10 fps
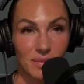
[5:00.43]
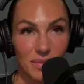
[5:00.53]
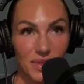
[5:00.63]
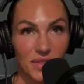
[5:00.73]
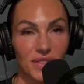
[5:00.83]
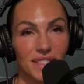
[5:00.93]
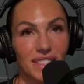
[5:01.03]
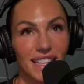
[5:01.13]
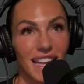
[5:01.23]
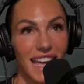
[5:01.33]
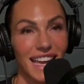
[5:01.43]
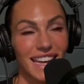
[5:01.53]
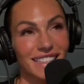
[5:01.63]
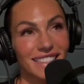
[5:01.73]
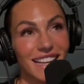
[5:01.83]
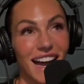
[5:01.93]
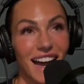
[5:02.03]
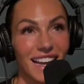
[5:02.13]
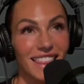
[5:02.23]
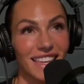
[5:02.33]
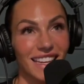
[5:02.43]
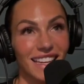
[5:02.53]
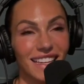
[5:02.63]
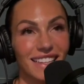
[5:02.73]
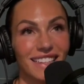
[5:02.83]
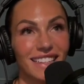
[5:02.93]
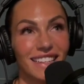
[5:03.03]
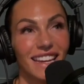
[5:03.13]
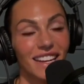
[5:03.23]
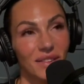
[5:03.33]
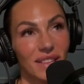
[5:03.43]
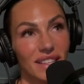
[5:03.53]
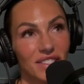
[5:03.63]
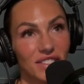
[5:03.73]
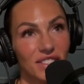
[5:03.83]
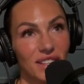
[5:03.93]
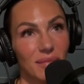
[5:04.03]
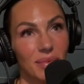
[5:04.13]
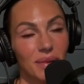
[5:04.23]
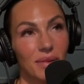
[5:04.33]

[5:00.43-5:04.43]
improve. And I think in a relationship,